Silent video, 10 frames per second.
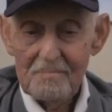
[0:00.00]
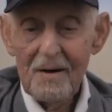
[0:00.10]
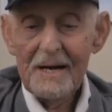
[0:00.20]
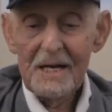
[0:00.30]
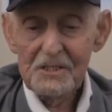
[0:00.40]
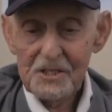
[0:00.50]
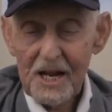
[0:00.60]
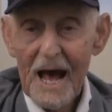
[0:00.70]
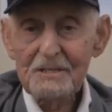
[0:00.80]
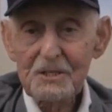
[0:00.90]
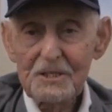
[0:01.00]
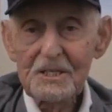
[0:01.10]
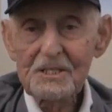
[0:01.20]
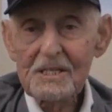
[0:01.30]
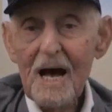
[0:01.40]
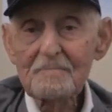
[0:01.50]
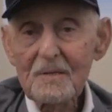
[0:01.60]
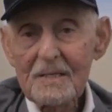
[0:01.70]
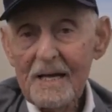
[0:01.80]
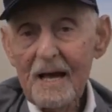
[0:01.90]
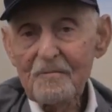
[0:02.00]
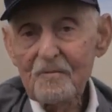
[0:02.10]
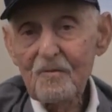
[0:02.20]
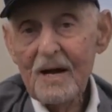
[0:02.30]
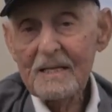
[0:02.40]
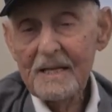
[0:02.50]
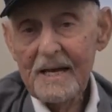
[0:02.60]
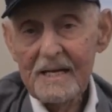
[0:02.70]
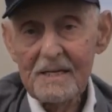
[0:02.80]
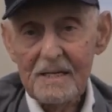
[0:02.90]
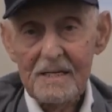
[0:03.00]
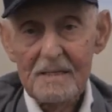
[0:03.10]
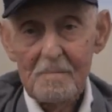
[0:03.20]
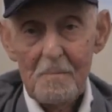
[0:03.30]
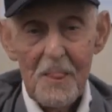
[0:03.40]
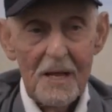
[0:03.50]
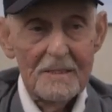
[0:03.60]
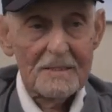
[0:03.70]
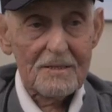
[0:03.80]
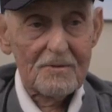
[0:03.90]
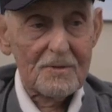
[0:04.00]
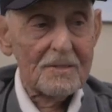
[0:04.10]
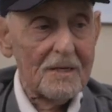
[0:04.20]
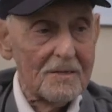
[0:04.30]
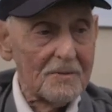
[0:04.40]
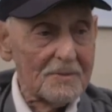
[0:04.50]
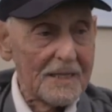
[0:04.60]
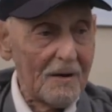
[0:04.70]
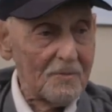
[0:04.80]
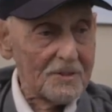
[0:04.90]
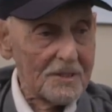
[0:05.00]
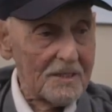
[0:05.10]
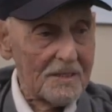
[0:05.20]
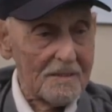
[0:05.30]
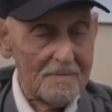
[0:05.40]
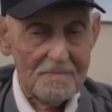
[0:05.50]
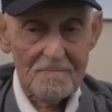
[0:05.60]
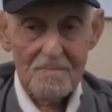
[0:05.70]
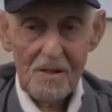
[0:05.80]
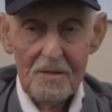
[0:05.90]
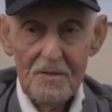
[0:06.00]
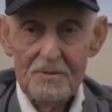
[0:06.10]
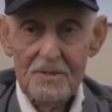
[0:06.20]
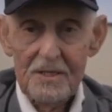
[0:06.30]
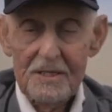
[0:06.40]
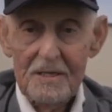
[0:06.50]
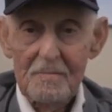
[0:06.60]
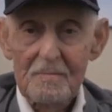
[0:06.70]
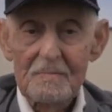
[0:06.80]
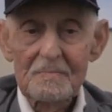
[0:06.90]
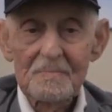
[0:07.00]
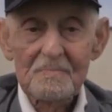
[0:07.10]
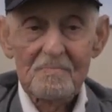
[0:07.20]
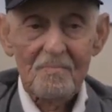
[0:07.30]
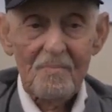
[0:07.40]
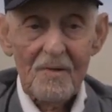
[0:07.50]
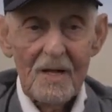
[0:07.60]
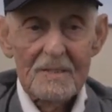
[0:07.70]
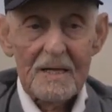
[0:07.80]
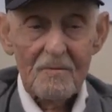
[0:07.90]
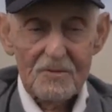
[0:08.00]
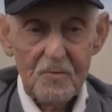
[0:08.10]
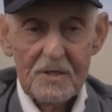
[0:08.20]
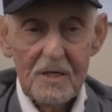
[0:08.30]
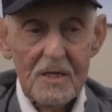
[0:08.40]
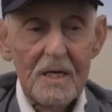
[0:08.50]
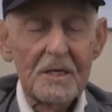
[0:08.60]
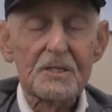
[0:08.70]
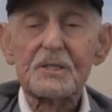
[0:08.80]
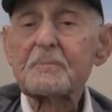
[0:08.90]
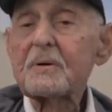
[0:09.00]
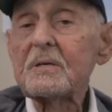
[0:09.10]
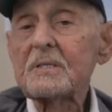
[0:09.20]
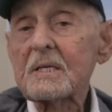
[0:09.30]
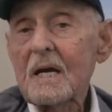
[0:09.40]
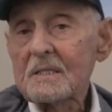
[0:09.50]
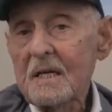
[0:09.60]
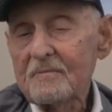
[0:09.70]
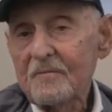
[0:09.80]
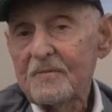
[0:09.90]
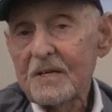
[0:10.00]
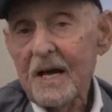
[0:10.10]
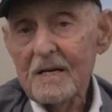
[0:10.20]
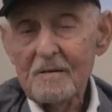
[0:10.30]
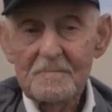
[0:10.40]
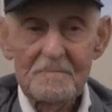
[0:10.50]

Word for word: my engine actually stopped after I landed. So you know that was a, a good thing. That was one uh, an experience that I'll never forget